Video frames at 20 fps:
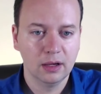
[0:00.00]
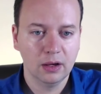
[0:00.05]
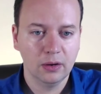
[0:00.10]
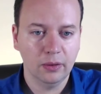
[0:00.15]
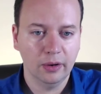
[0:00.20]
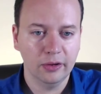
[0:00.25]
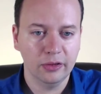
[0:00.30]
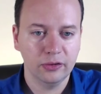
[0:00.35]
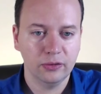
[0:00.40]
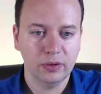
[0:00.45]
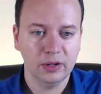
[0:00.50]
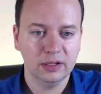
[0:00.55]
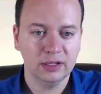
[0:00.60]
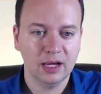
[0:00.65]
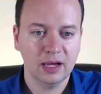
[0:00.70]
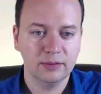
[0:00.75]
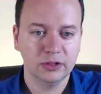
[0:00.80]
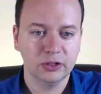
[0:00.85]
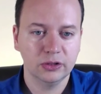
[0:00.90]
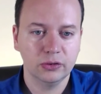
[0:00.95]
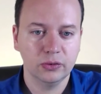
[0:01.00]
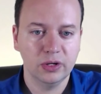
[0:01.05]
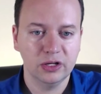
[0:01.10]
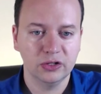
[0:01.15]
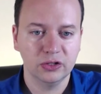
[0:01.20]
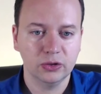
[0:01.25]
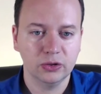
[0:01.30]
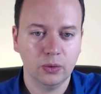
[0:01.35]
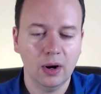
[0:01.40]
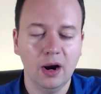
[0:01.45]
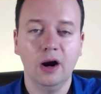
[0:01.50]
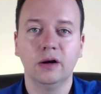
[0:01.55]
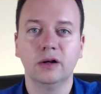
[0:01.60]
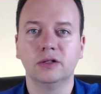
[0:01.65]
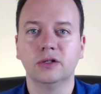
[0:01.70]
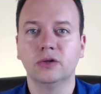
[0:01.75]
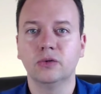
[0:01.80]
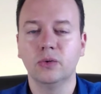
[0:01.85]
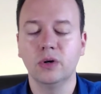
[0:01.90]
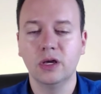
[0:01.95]
Well, 3 times 3 squared
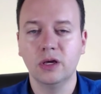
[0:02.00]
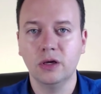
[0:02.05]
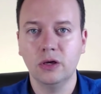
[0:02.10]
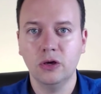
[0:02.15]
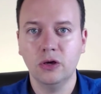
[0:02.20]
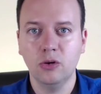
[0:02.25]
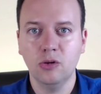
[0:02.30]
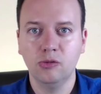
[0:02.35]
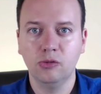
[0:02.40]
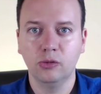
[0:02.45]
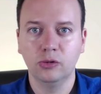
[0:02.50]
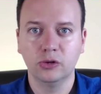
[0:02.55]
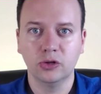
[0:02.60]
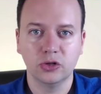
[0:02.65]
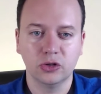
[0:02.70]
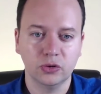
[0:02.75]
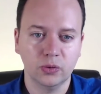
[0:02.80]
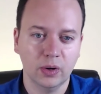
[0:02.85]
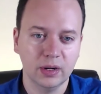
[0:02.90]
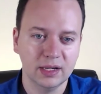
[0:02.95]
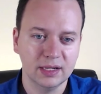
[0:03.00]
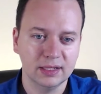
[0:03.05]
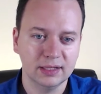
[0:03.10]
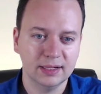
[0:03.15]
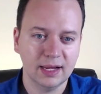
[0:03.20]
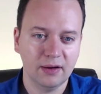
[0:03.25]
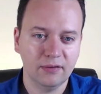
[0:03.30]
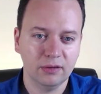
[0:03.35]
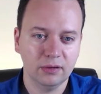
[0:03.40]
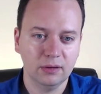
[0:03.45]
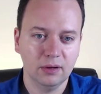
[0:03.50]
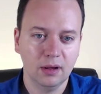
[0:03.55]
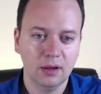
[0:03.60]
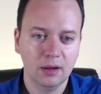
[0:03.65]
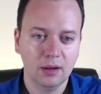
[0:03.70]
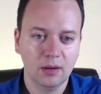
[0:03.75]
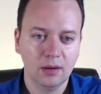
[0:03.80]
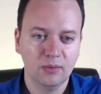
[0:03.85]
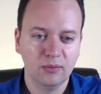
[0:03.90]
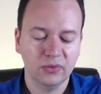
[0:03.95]
is 3 cubed, which is 27,
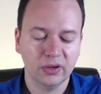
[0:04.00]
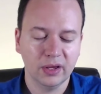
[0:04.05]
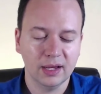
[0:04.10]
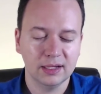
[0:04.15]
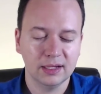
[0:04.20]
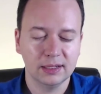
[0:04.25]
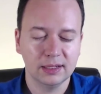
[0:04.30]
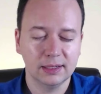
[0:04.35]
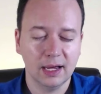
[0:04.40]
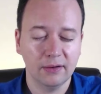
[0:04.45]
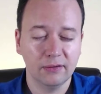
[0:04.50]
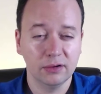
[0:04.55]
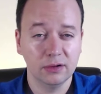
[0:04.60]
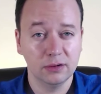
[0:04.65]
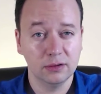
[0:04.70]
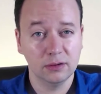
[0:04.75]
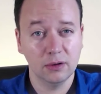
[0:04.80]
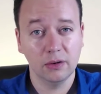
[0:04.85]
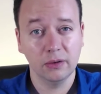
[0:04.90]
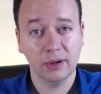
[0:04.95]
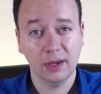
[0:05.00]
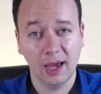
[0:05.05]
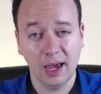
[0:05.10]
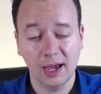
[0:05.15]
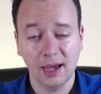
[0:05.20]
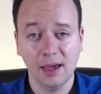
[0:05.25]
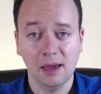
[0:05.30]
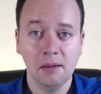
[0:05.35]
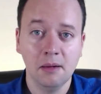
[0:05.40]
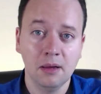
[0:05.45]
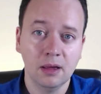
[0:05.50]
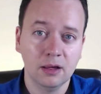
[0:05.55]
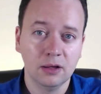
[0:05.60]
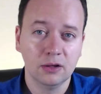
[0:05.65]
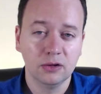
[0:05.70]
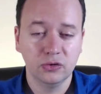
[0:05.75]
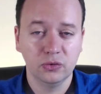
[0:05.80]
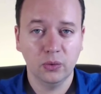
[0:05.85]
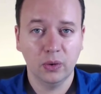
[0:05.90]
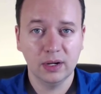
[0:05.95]
plus 7, okay,
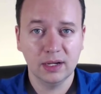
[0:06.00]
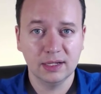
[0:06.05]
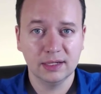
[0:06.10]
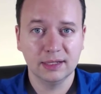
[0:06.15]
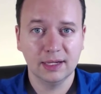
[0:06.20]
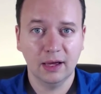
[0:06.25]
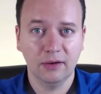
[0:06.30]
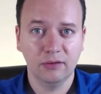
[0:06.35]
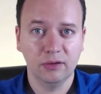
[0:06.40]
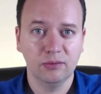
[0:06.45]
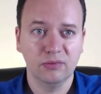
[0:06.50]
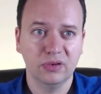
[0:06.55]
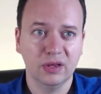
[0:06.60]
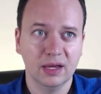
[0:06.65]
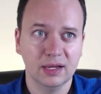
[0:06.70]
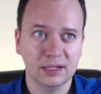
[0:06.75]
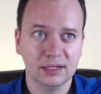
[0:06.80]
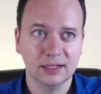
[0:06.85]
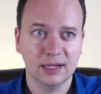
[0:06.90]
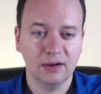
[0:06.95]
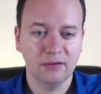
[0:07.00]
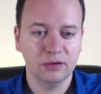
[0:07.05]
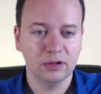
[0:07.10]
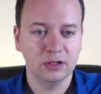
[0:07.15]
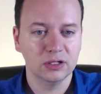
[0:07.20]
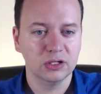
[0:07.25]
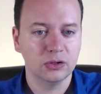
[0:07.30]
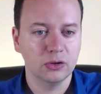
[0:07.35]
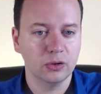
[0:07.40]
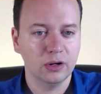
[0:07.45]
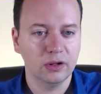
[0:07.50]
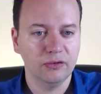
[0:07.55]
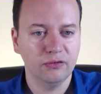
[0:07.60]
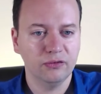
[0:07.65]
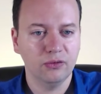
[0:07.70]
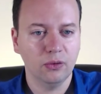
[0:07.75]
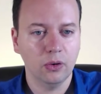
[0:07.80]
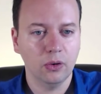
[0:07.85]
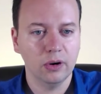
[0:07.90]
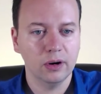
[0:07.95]
27 plus 7 is
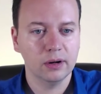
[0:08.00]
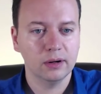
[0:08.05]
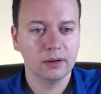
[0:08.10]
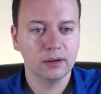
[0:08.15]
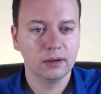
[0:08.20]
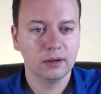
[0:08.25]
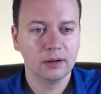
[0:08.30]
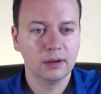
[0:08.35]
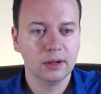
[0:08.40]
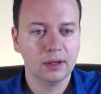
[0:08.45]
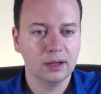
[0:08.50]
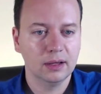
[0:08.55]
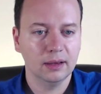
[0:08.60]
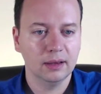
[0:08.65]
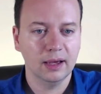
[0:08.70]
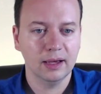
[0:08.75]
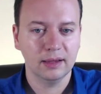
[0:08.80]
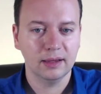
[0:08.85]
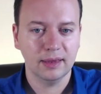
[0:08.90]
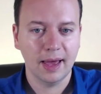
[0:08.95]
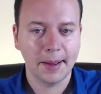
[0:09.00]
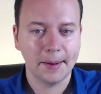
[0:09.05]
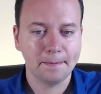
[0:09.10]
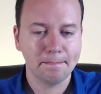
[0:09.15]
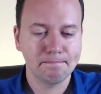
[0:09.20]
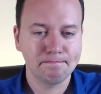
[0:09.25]
34, like that.